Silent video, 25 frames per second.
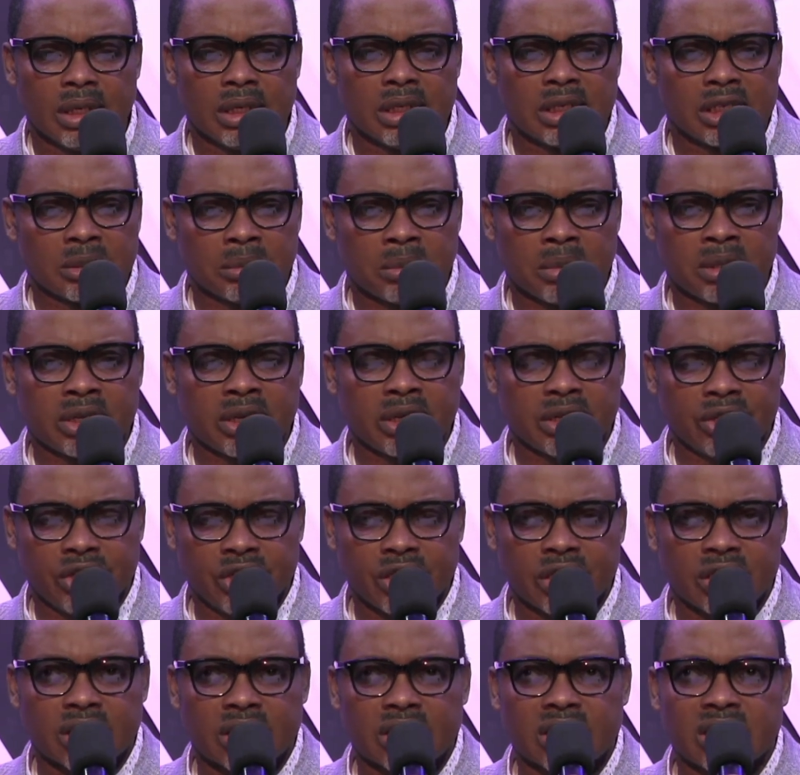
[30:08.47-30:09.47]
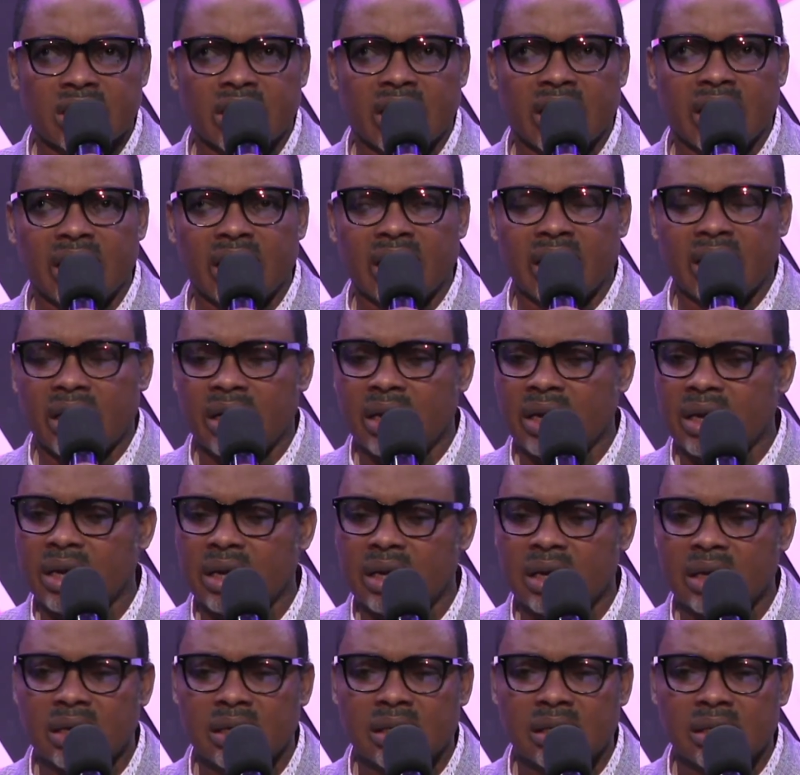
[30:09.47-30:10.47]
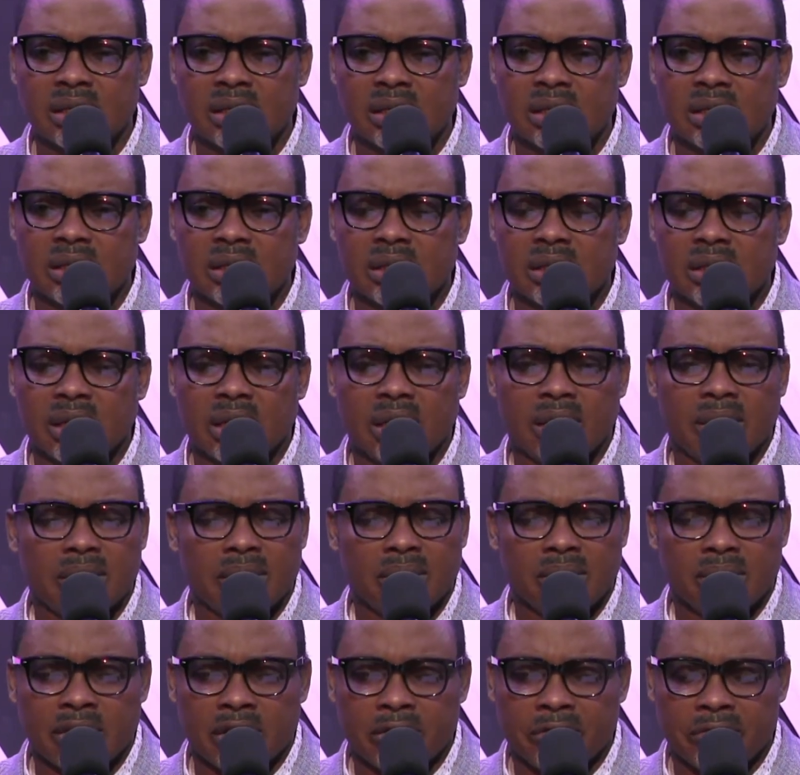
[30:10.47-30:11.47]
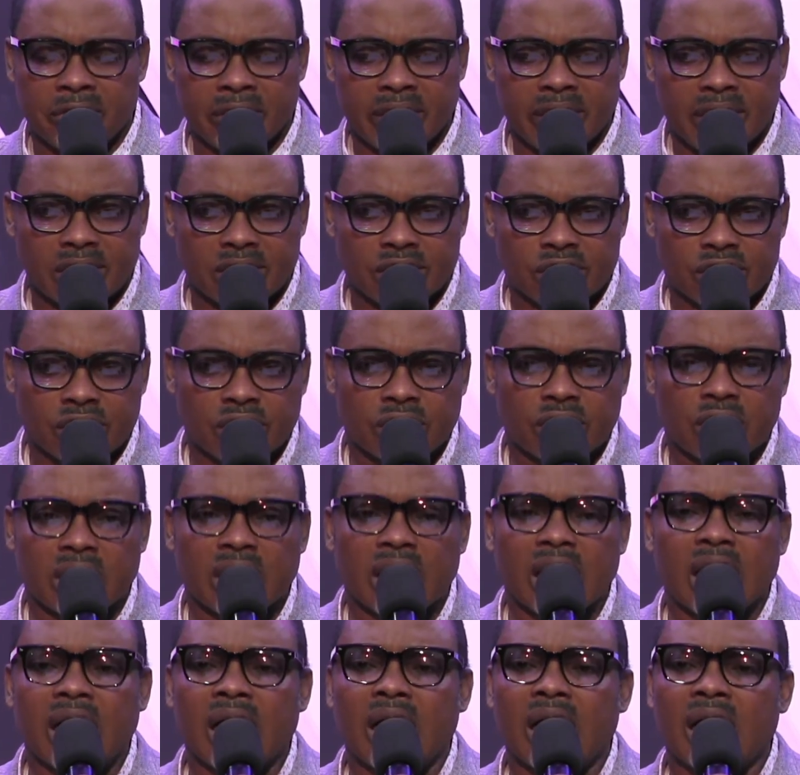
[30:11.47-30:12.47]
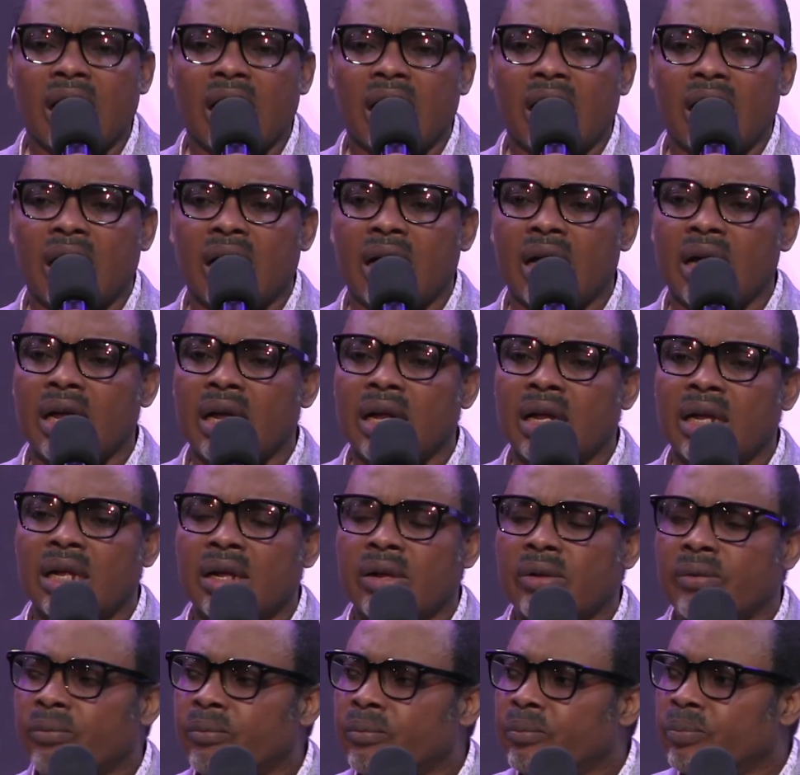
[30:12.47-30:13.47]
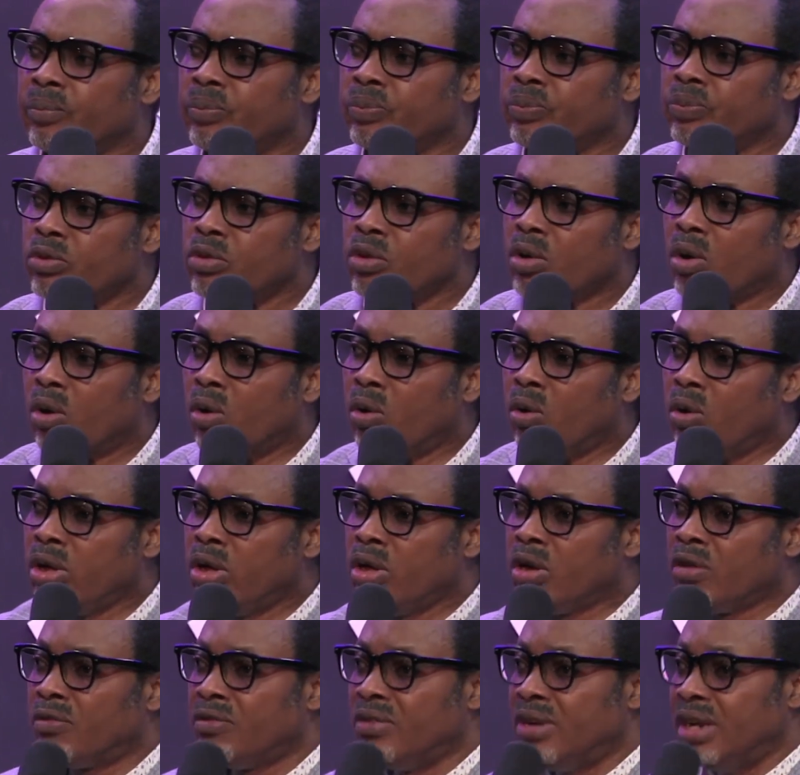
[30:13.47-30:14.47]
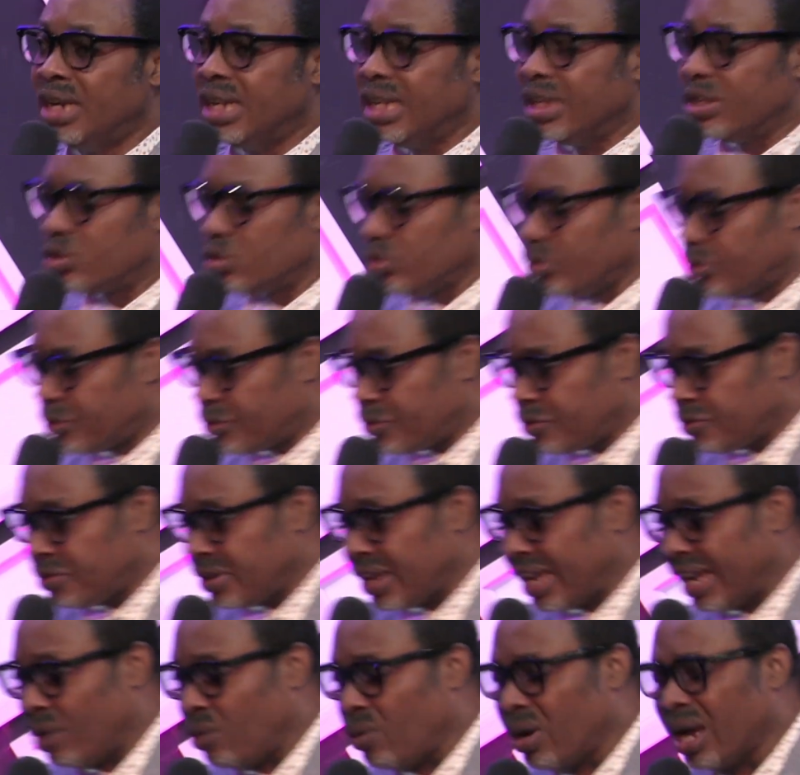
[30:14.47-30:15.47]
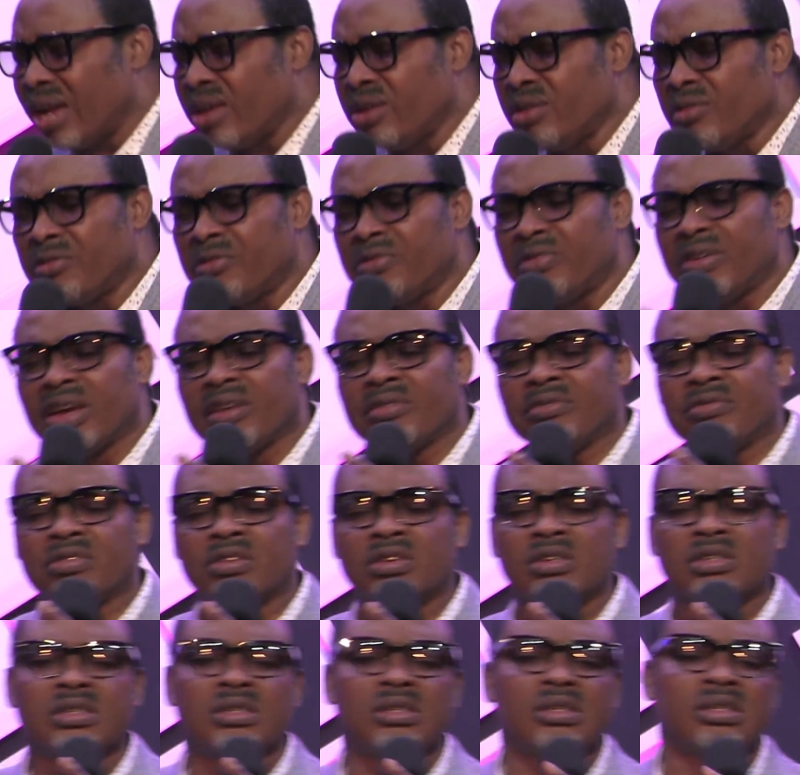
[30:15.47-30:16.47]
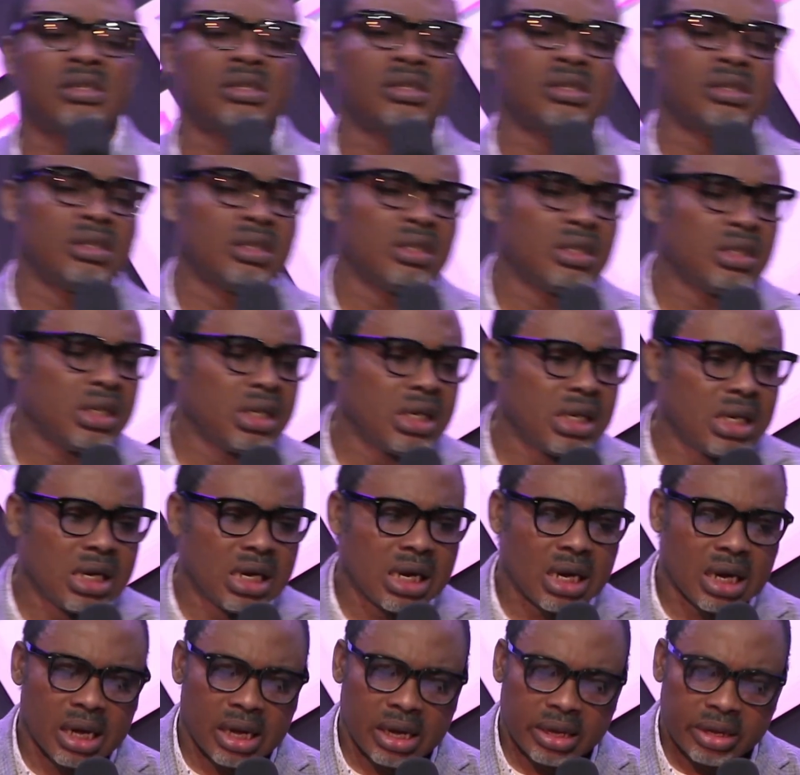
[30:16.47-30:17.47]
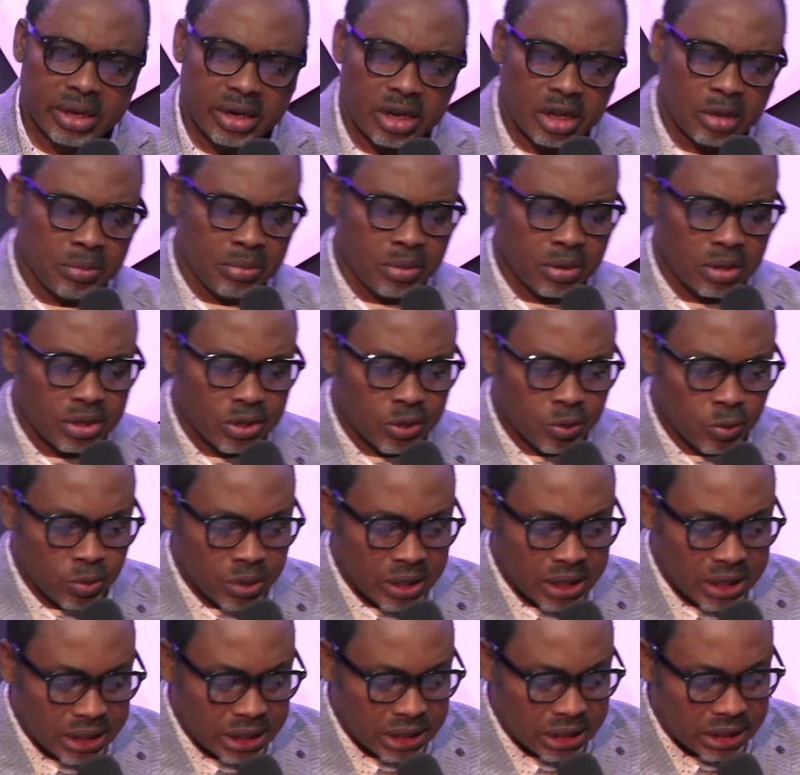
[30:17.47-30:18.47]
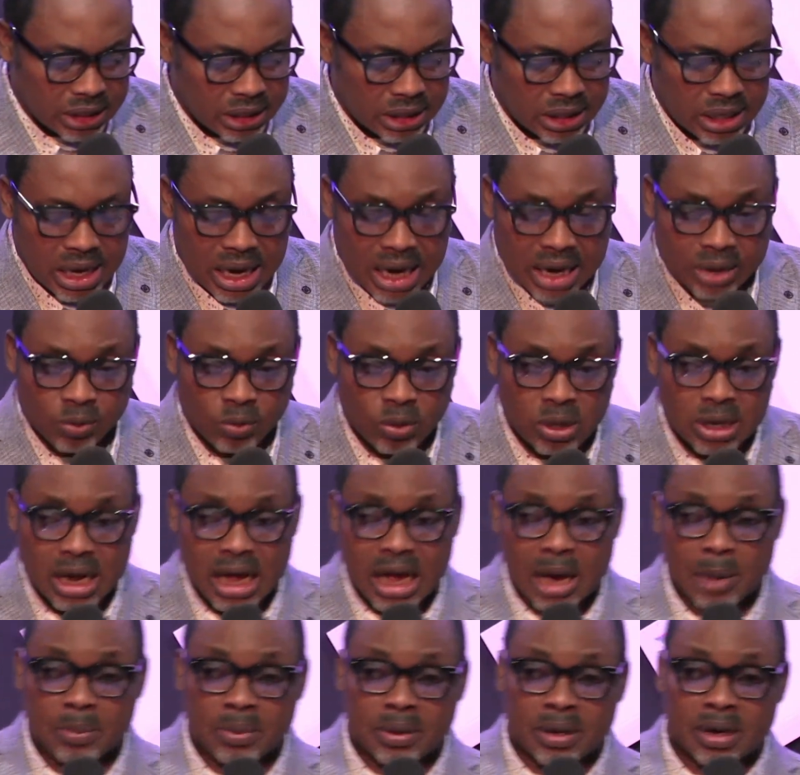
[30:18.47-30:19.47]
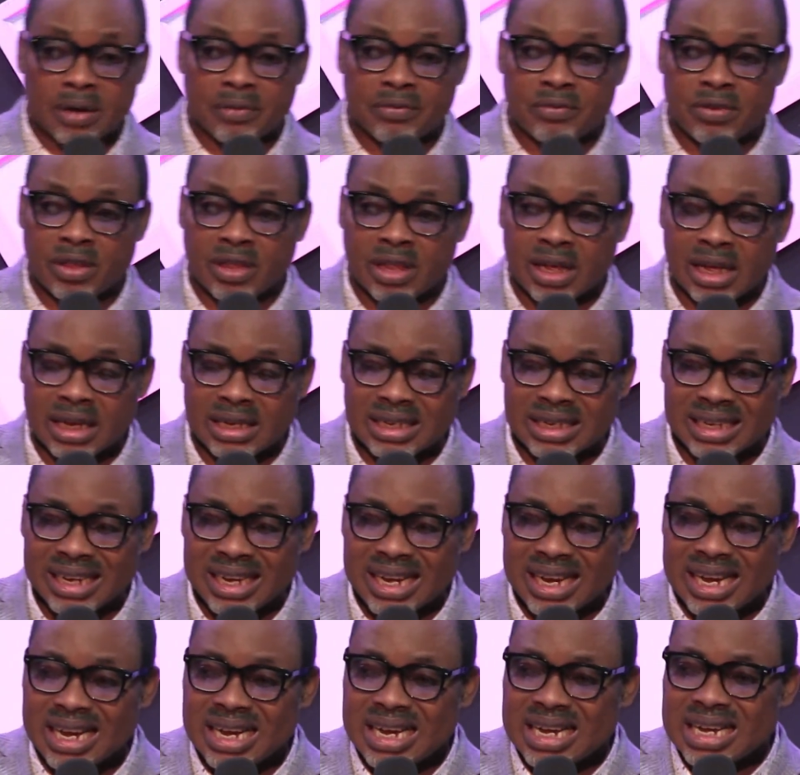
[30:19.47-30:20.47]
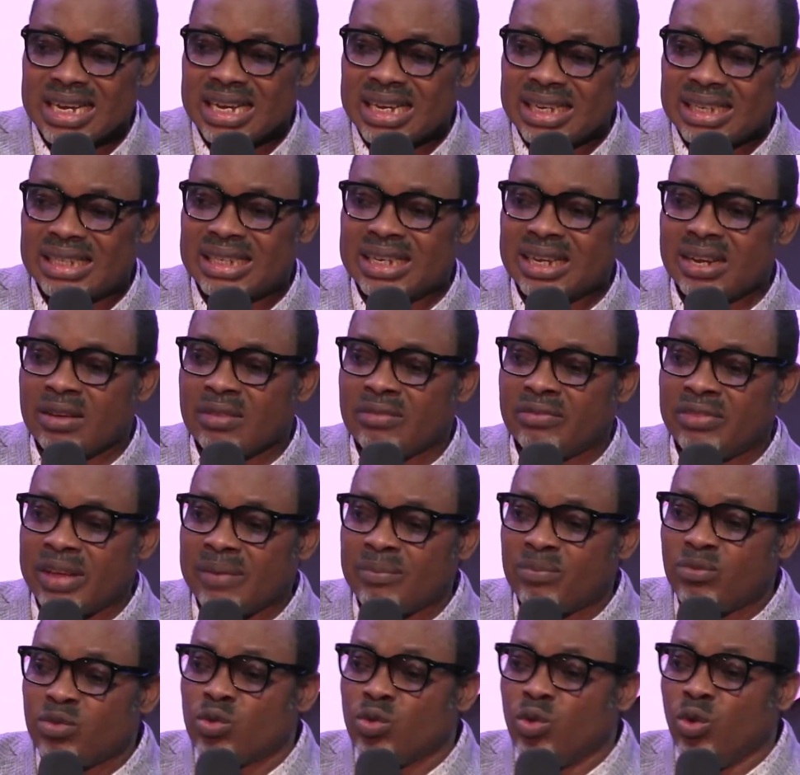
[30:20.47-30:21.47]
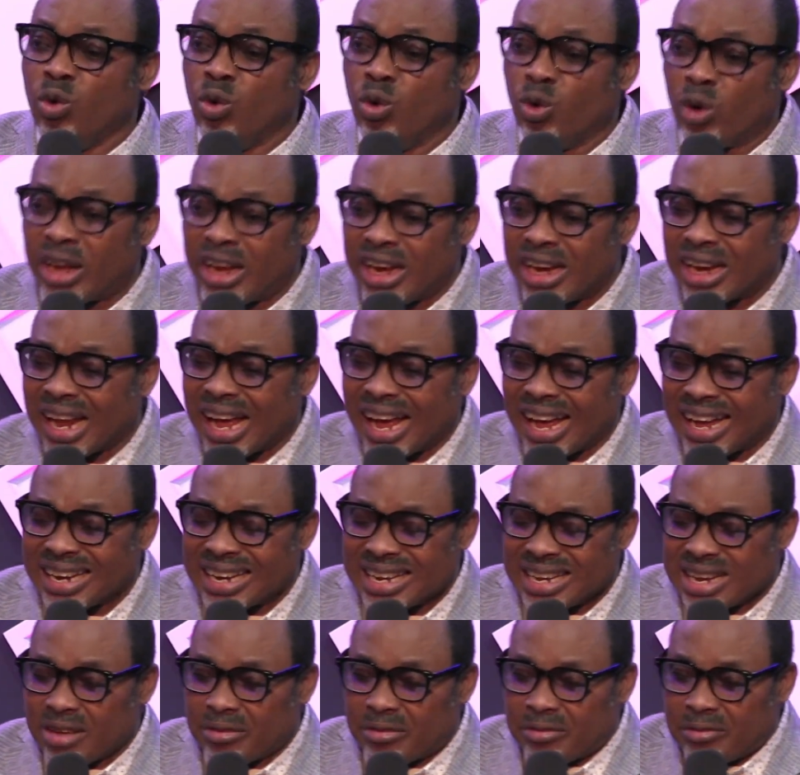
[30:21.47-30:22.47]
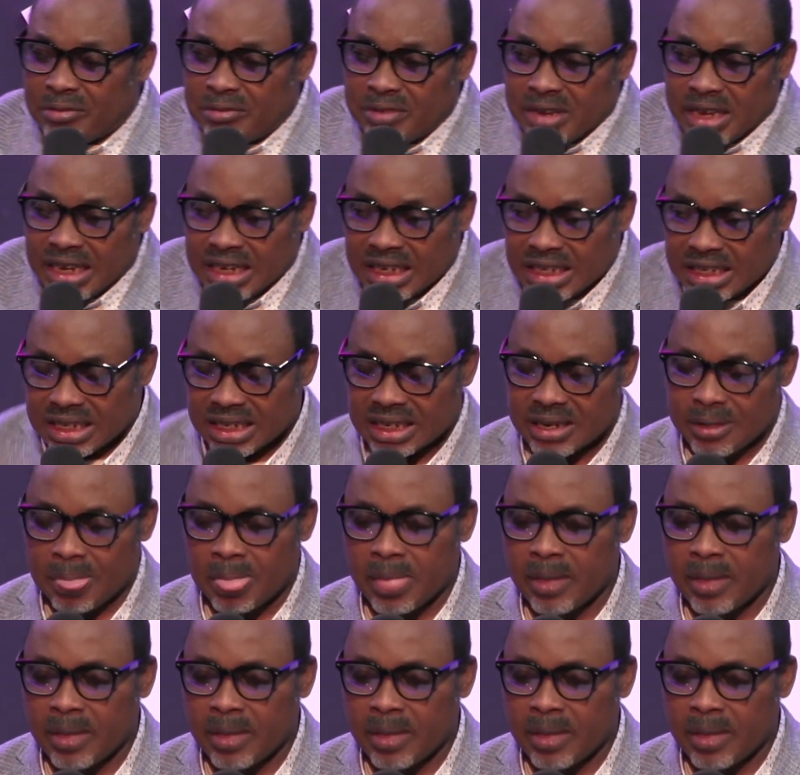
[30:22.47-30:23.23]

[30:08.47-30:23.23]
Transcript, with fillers: Somebody in Jesus' name. In Jesus', Jesus name, My faith is stronger. My faith, my faith is, stronger. is, stronger. Oh, you have little faith. Why are you fearful? And they broke the wind. And what happened after that? instead of them looking at their faith